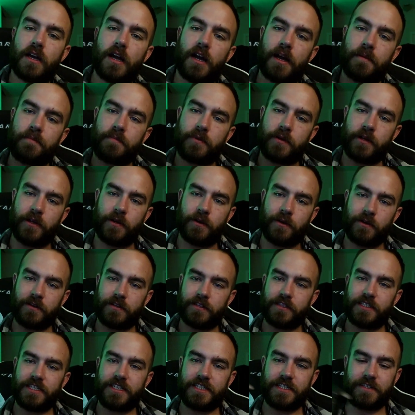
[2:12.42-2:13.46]
I pre-ordered
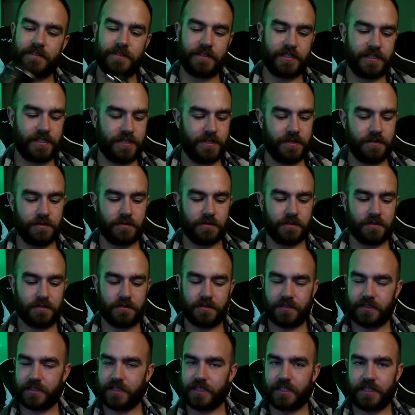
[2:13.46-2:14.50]
the Series 2.
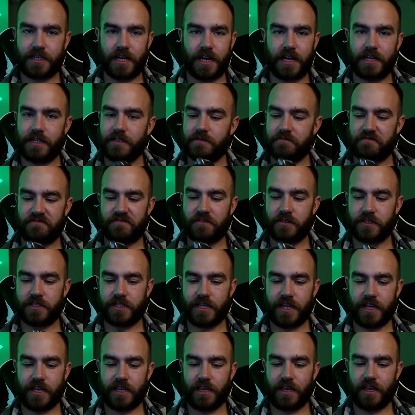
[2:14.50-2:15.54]
Got it the first
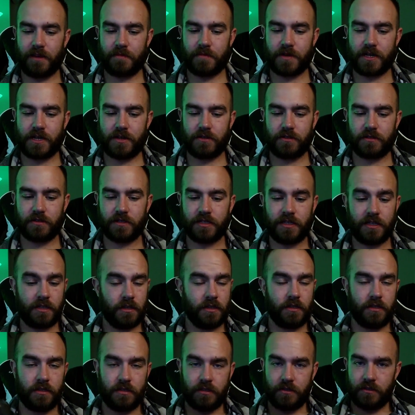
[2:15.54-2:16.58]
day it came out.
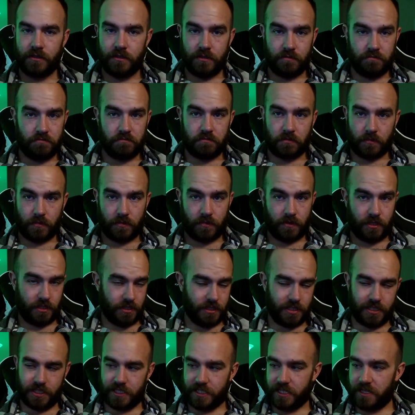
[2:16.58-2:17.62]
That's
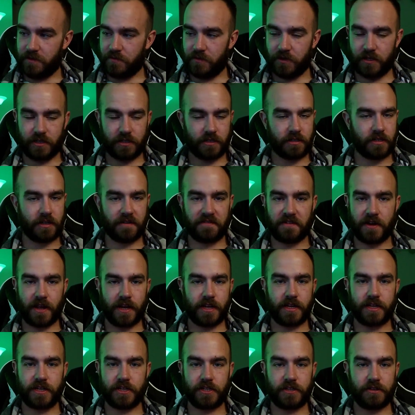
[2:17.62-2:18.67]
the same one. Never had
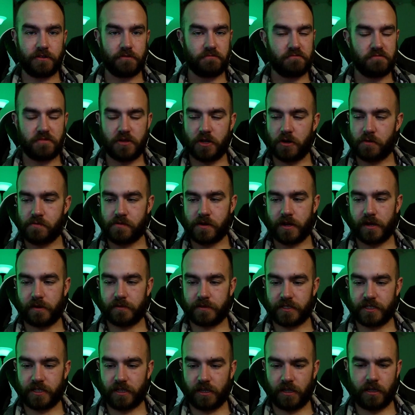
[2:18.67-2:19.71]
an issue. No
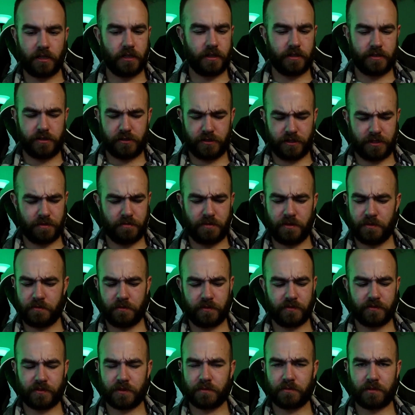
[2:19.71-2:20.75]
problems at all. I know some people
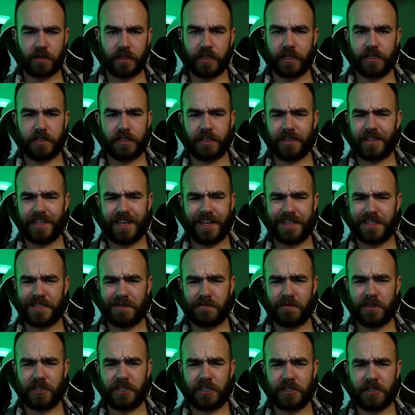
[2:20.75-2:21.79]
have complained that they had some
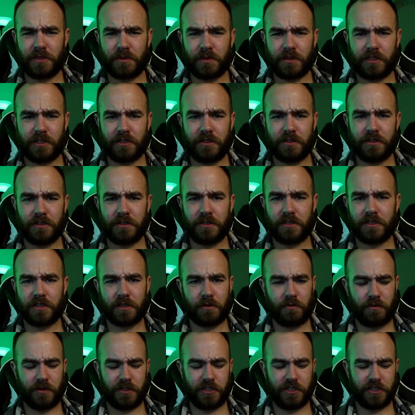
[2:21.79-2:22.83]
issues with theirs
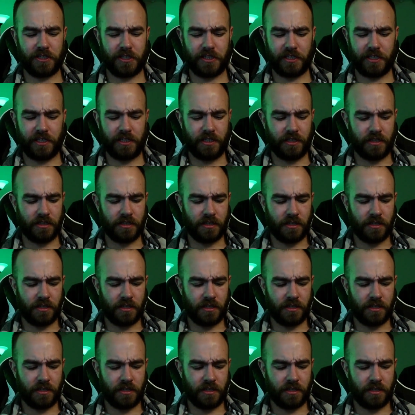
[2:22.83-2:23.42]
originally.